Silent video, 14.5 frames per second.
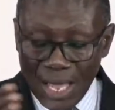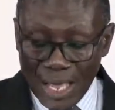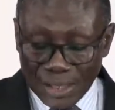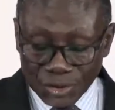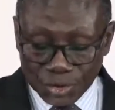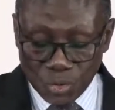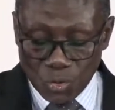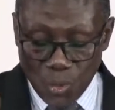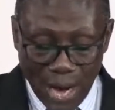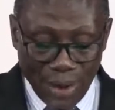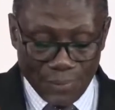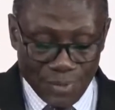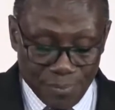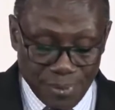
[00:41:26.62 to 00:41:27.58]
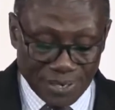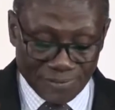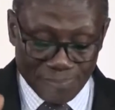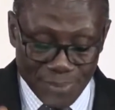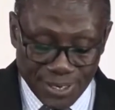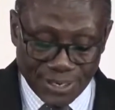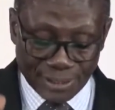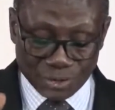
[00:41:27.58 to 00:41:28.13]
and so why we must
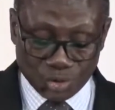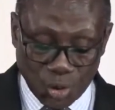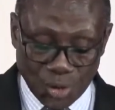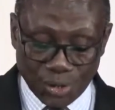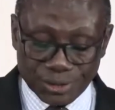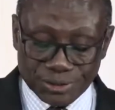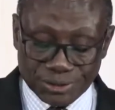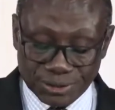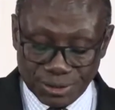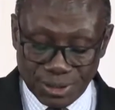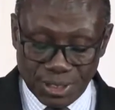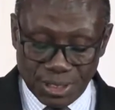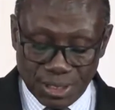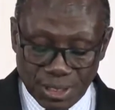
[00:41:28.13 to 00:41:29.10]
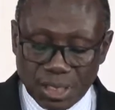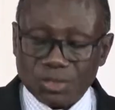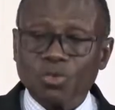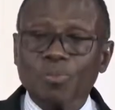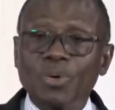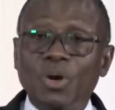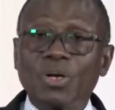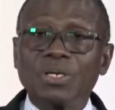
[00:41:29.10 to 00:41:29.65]
make a choice to
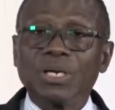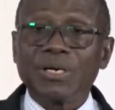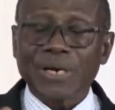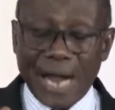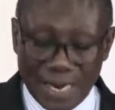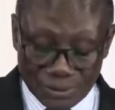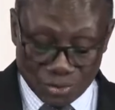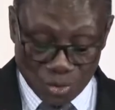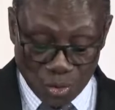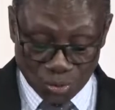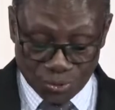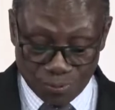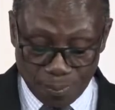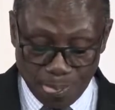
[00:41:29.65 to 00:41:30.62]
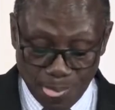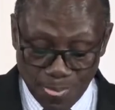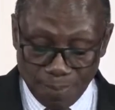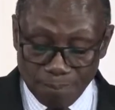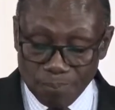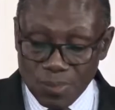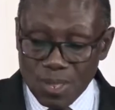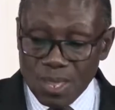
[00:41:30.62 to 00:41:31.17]
be on the right road.
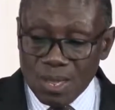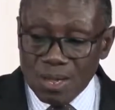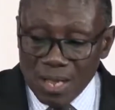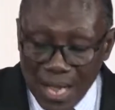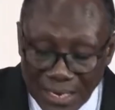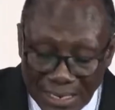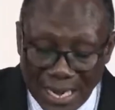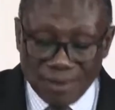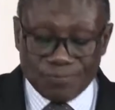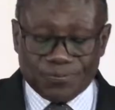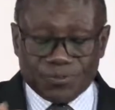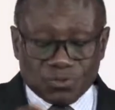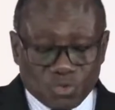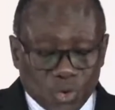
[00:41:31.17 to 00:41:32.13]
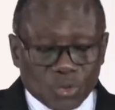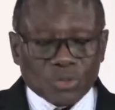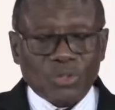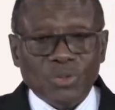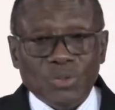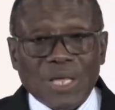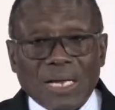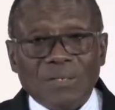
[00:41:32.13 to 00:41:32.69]
And I've told
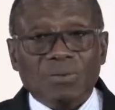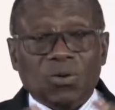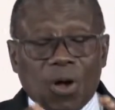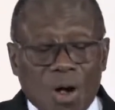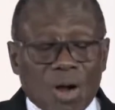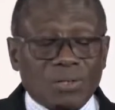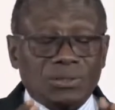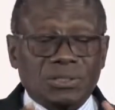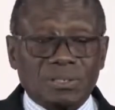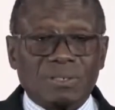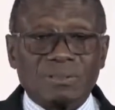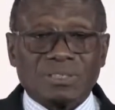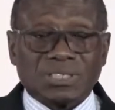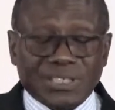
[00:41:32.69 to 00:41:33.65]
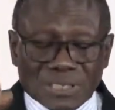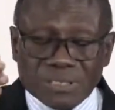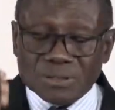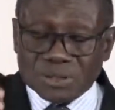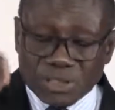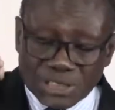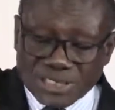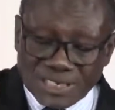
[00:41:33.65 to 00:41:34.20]
you that God,
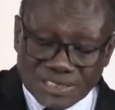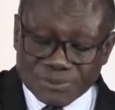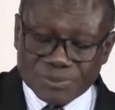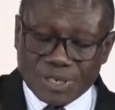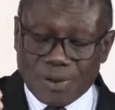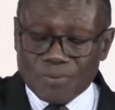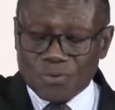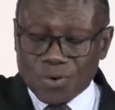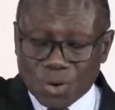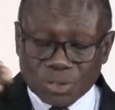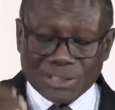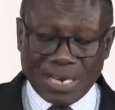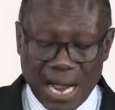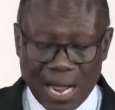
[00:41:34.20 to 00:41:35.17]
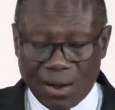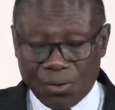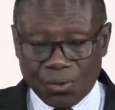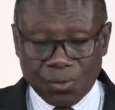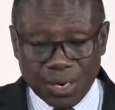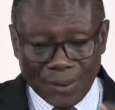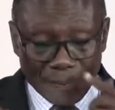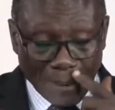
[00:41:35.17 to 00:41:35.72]
Jesus himself, wrote
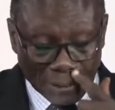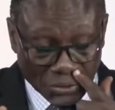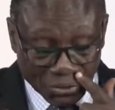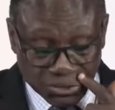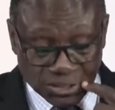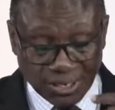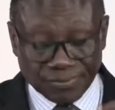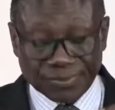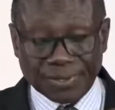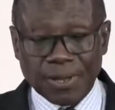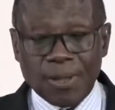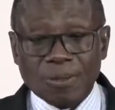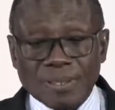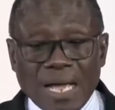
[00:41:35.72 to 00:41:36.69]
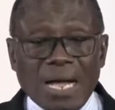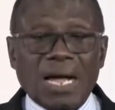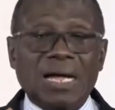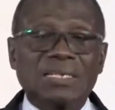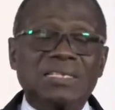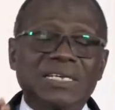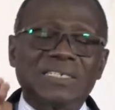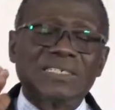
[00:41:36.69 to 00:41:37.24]
down in Matthew 7 that
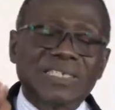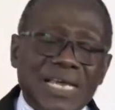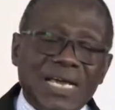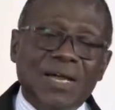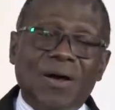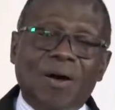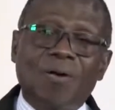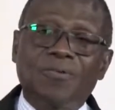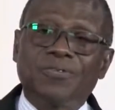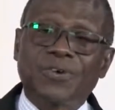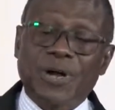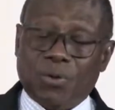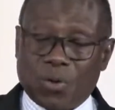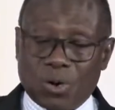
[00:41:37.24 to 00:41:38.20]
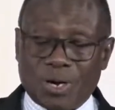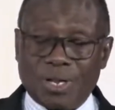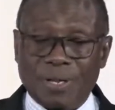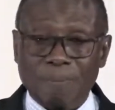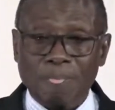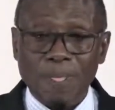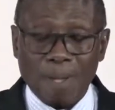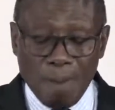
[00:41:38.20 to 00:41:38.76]
at the day of reckoning,
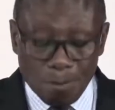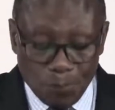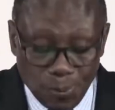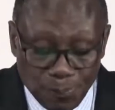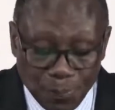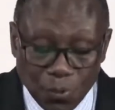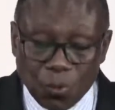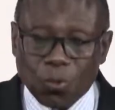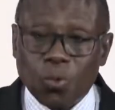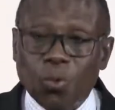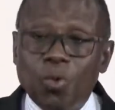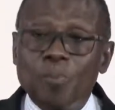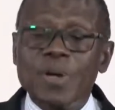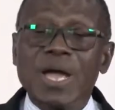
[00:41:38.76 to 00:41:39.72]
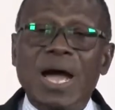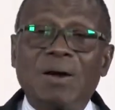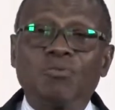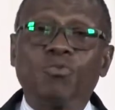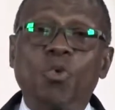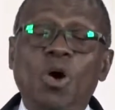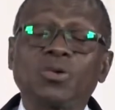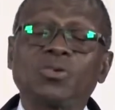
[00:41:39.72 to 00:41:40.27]
people who may have
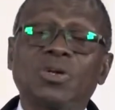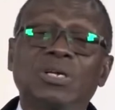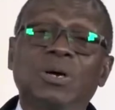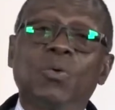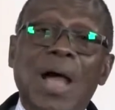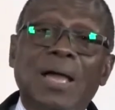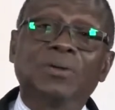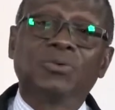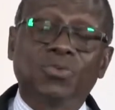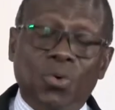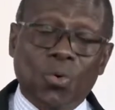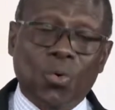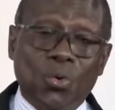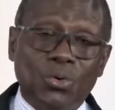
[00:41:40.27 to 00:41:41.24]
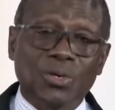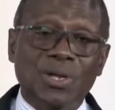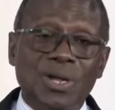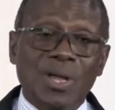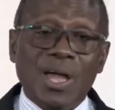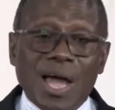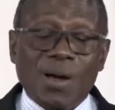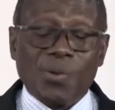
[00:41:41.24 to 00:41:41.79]
walked on the wide road
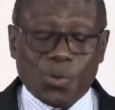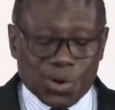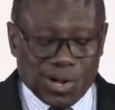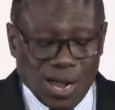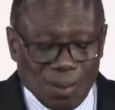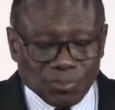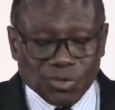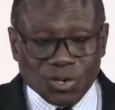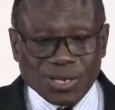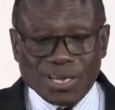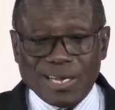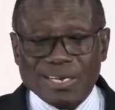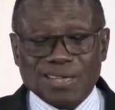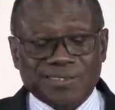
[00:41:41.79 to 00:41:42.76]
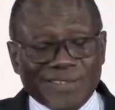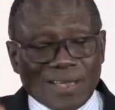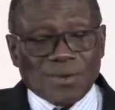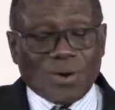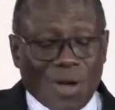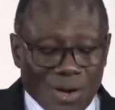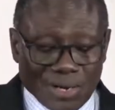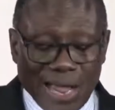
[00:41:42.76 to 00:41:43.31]
will come to the gate and say,
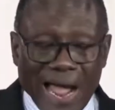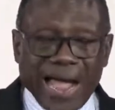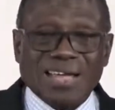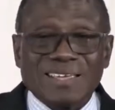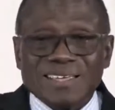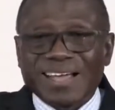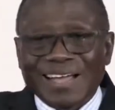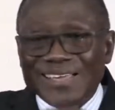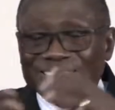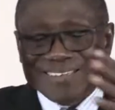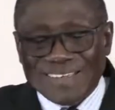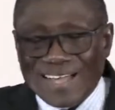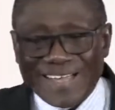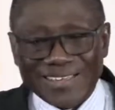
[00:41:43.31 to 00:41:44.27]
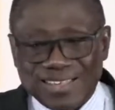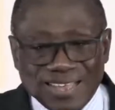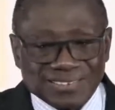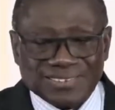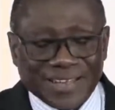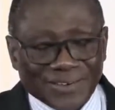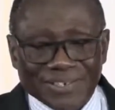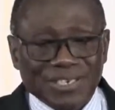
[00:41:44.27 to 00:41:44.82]
Lord, I
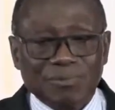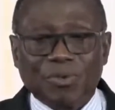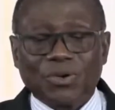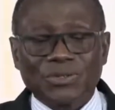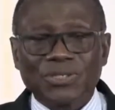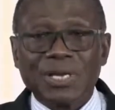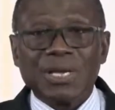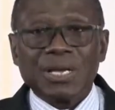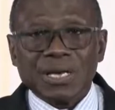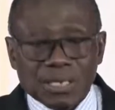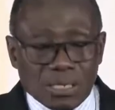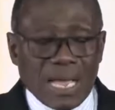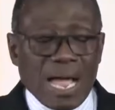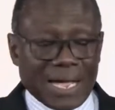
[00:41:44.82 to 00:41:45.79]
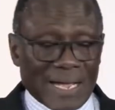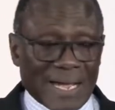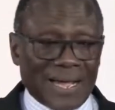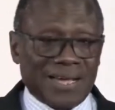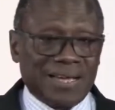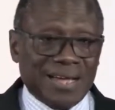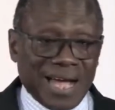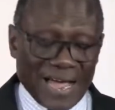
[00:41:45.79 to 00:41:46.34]
cast out demons. Yeah,
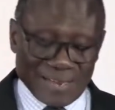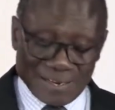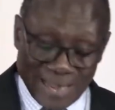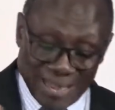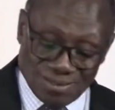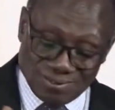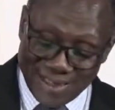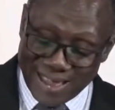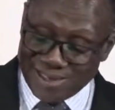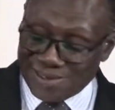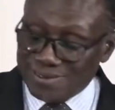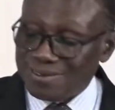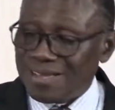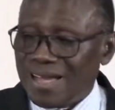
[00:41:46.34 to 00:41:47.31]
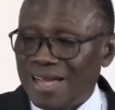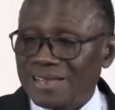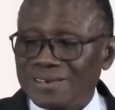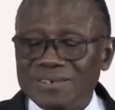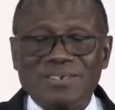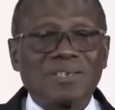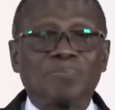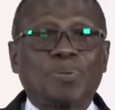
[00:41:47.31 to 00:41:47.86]
I
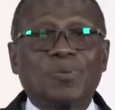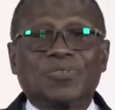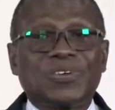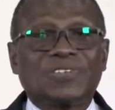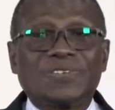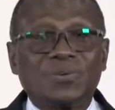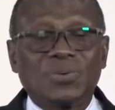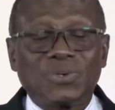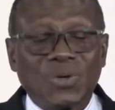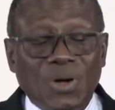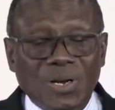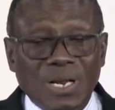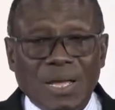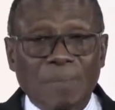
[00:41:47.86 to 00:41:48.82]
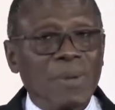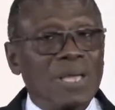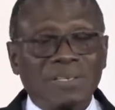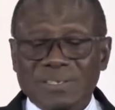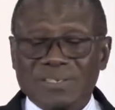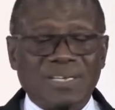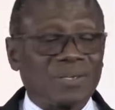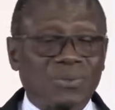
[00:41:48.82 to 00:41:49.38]
did prophecy with your name.
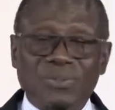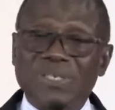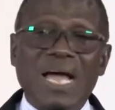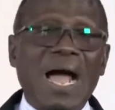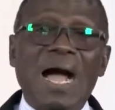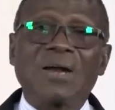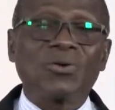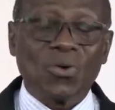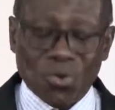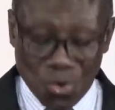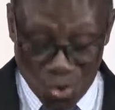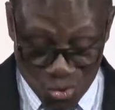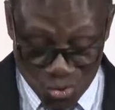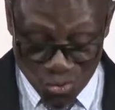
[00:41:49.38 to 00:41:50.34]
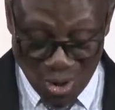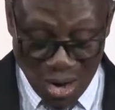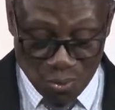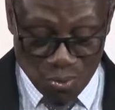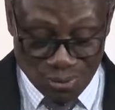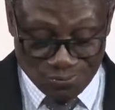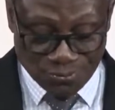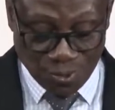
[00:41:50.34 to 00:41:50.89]
Jesus will say, I don't know you.
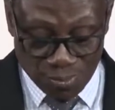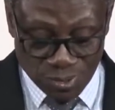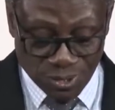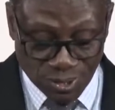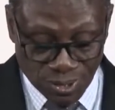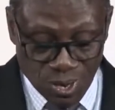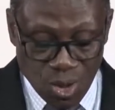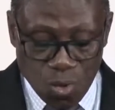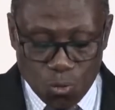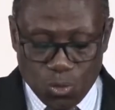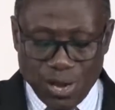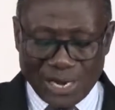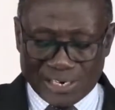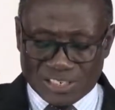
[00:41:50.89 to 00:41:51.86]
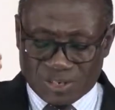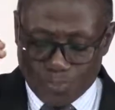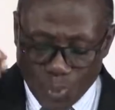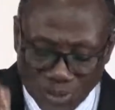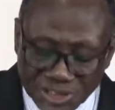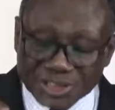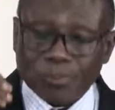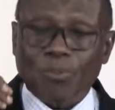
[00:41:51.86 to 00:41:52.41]
Away from me. We are
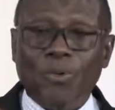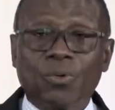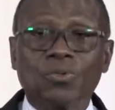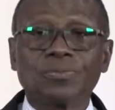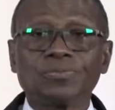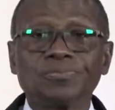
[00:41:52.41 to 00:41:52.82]
responsible